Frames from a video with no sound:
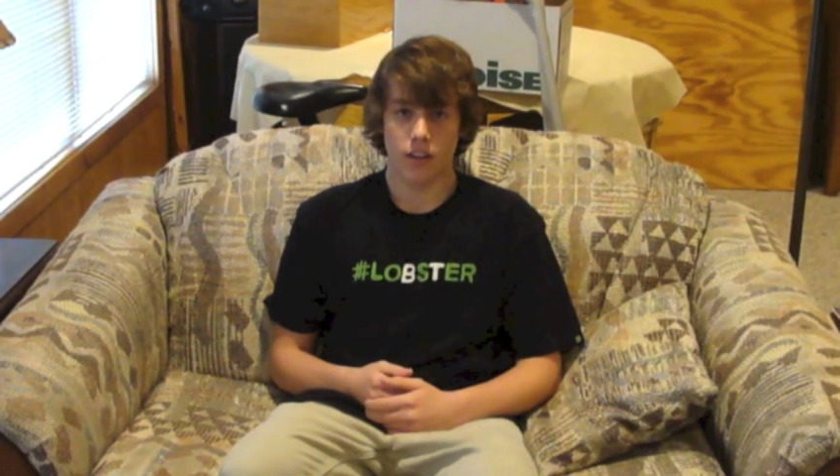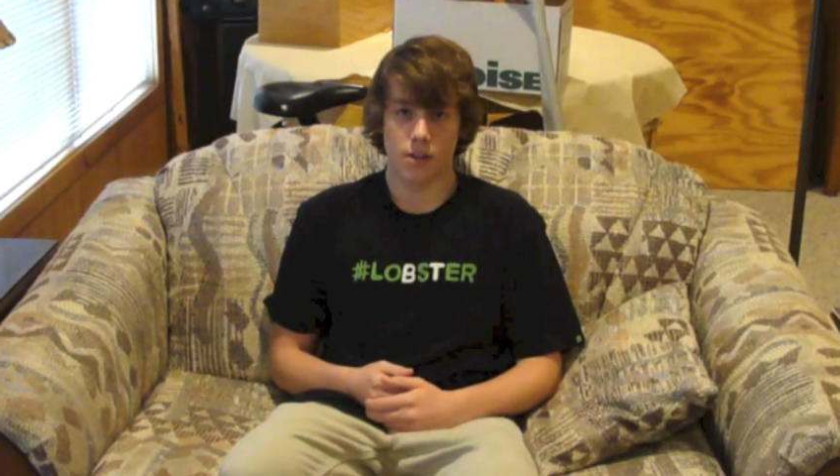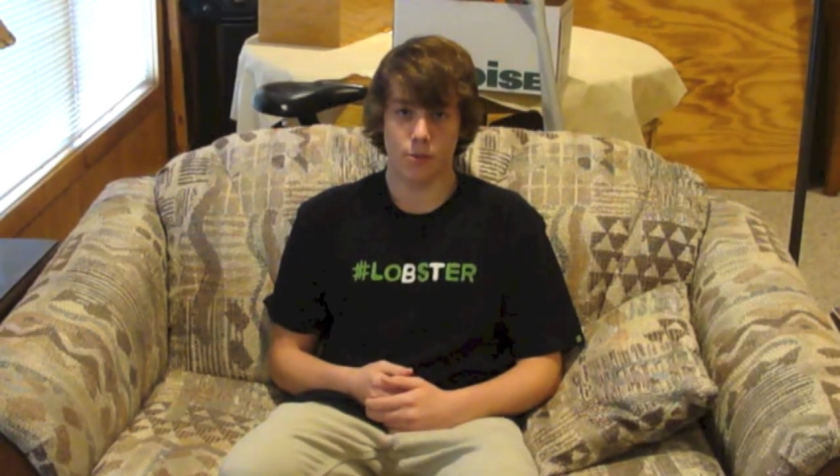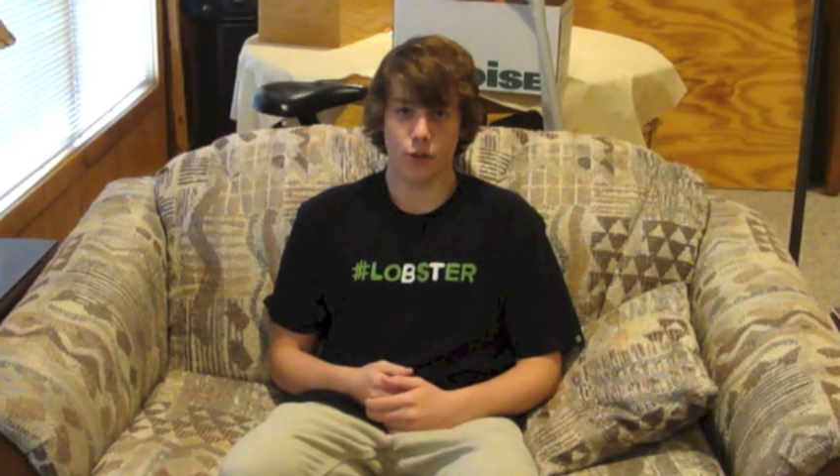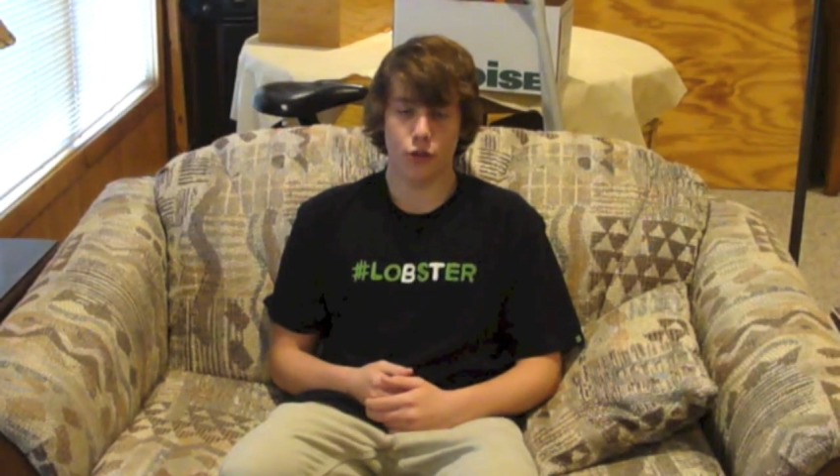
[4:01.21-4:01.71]

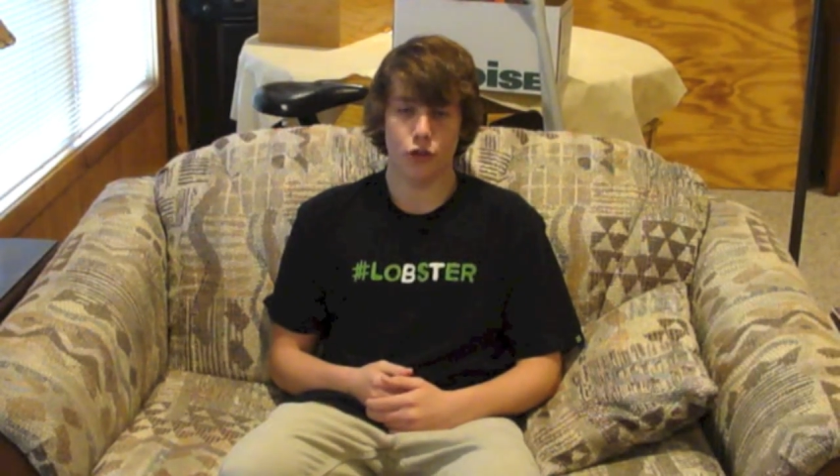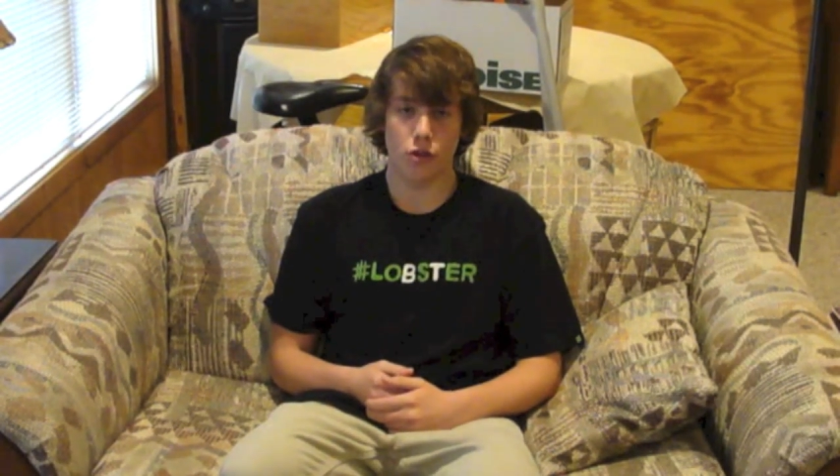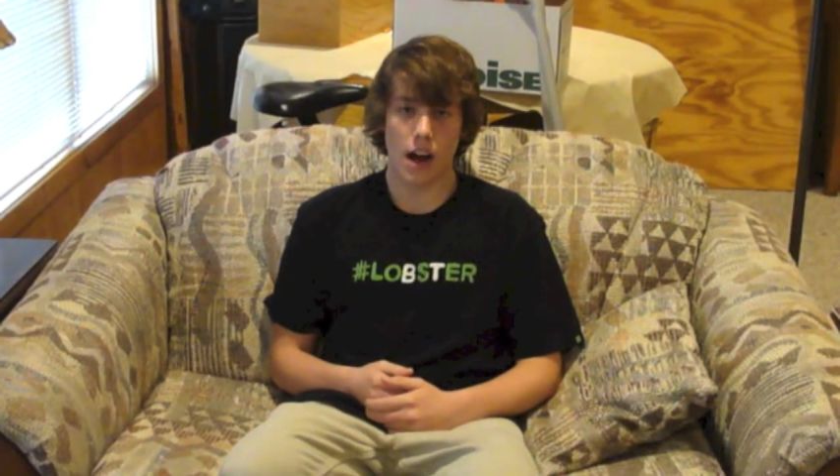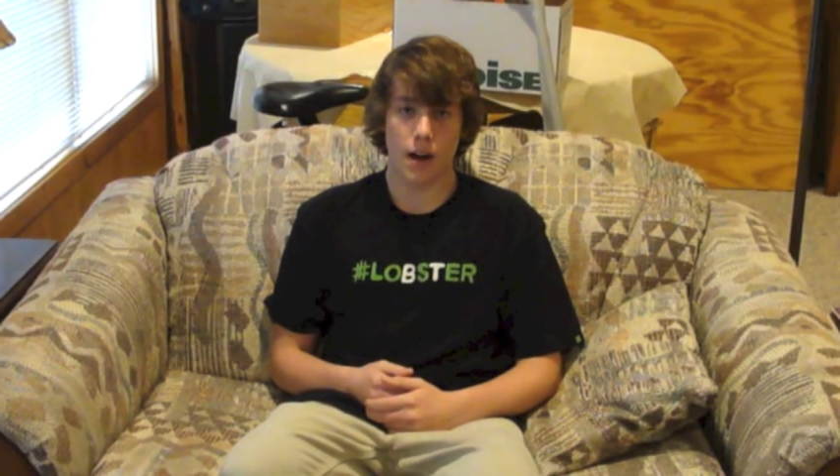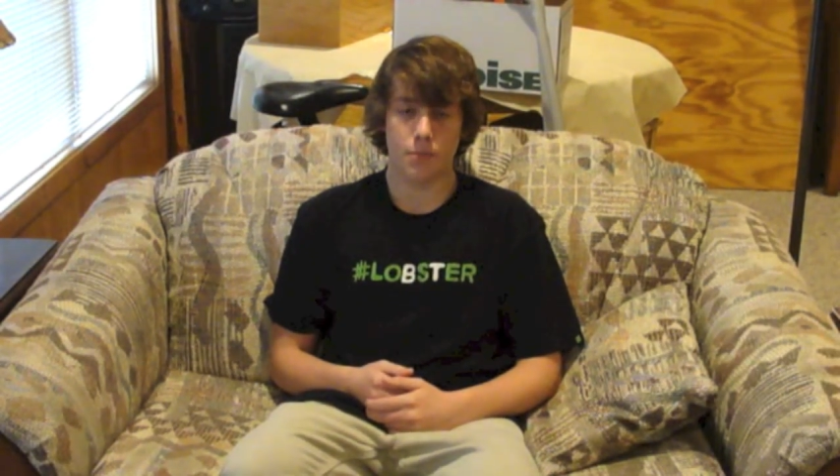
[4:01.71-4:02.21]
The balloon
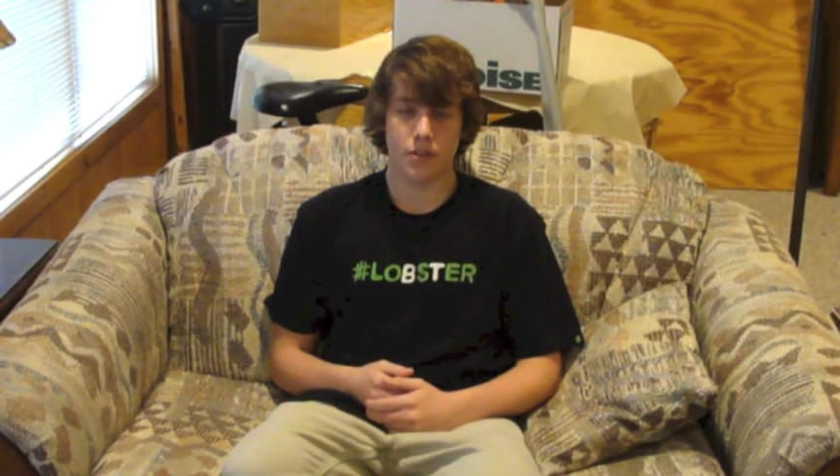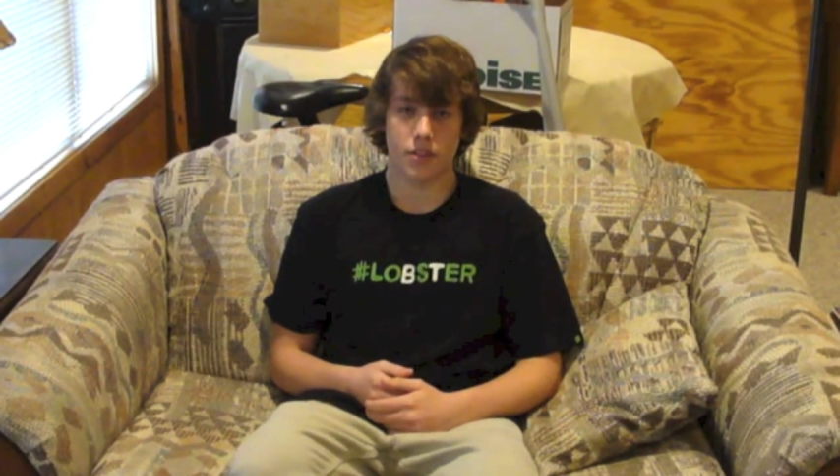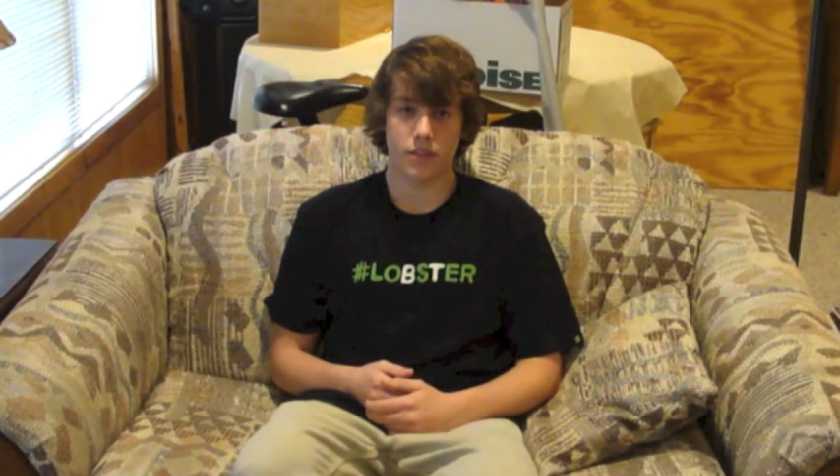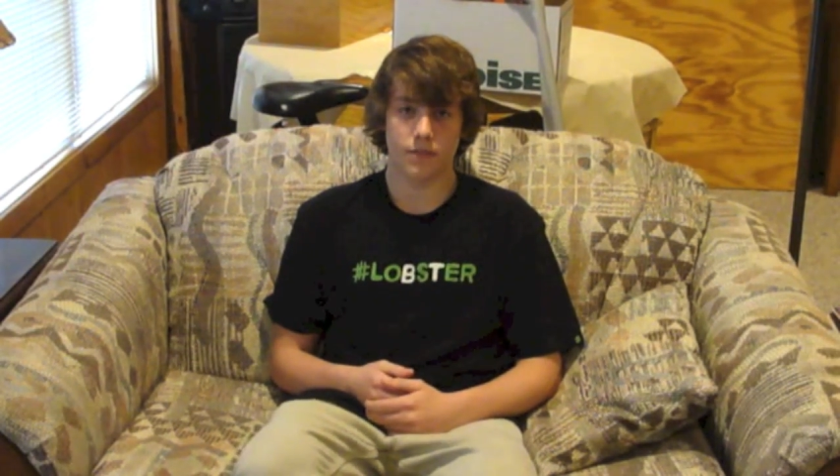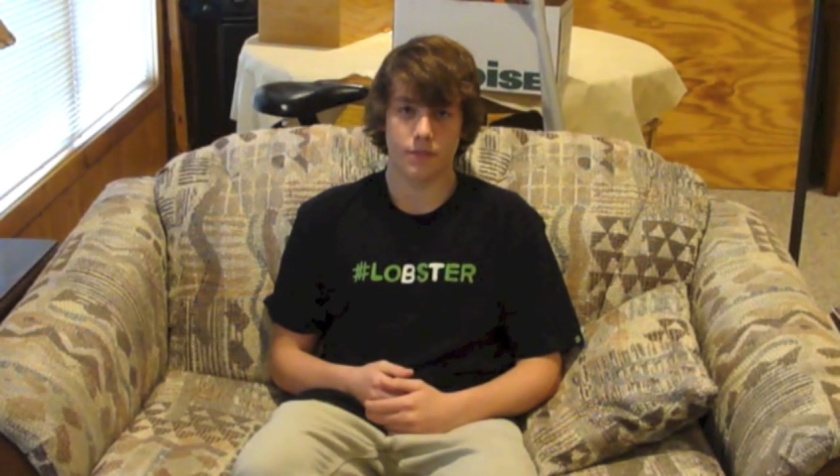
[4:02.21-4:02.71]
drops